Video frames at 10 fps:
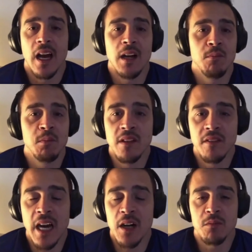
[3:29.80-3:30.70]
I'm
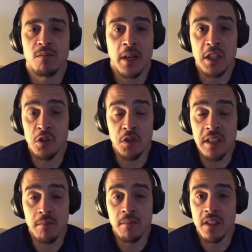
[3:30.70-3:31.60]
living out my
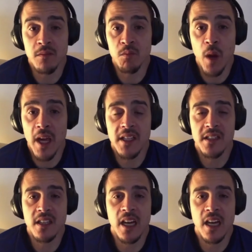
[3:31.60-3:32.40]
dream in ways.